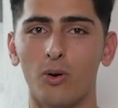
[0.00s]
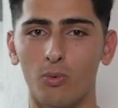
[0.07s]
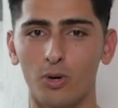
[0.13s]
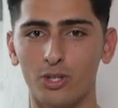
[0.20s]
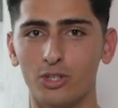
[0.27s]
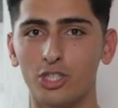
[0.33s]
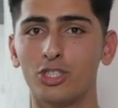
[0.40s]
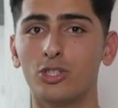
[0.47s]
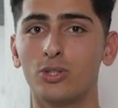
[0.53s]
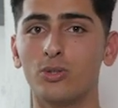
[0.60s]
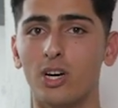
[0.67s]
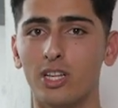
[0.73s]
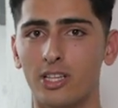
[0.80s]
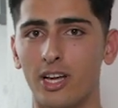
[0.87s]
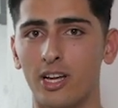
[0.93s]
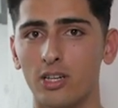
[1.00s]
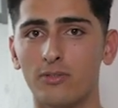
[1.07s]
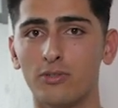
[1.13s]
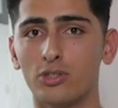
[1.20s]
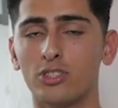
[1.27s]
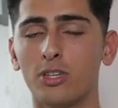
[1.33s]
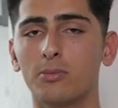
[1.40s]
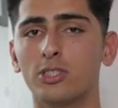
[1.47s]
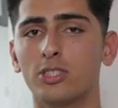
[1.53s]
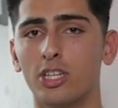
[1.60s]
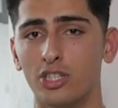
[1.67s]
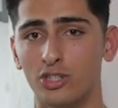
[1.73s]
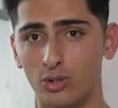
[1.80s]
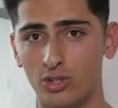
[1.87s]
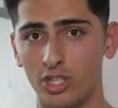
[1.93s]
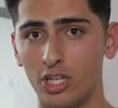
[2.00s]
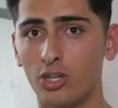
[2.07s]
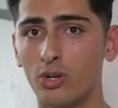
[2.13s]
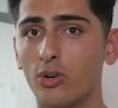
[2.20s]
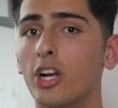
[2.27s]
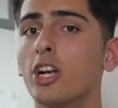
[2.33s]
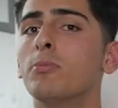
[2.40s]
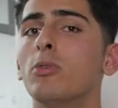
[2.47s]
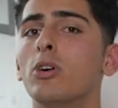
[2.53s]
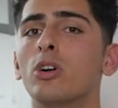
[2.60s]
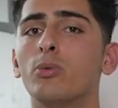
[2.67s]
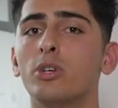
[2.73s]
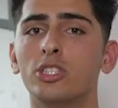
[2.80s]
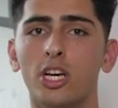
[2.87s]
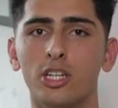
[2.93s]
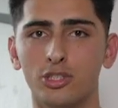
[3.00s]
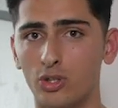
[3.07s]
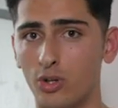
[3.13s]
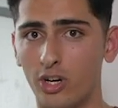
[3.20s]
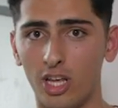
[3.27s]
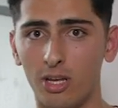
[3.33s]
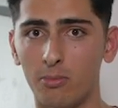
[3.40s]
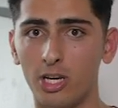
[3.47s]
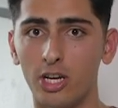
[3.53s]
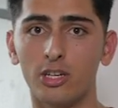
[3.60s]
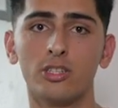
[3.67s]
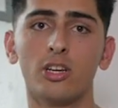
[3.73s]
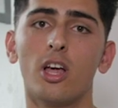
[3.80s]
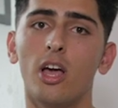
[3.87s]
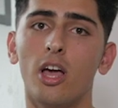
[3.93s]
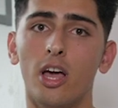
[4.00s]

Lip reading: what you need to do at the end of your semester is you take your red book, which has your name in it,